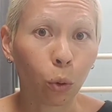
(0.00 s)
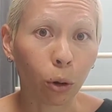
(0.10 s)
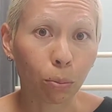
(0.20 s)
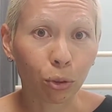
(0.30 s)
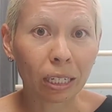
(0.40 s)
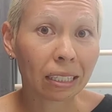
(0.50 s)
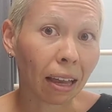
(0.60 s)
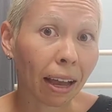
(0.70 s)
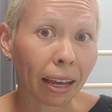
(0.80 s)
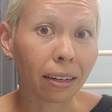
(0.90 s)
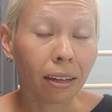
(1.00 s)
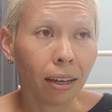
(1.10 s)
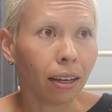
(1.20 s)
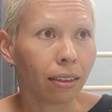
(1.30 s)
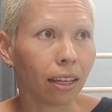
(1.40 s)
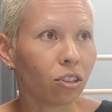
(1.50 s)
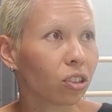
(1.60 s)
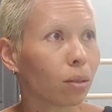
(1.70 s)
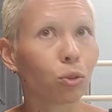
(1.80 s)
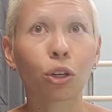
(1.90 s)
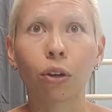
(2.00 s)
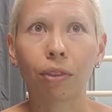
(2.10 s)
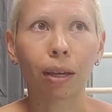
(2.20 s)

or pre-sign, they just observe.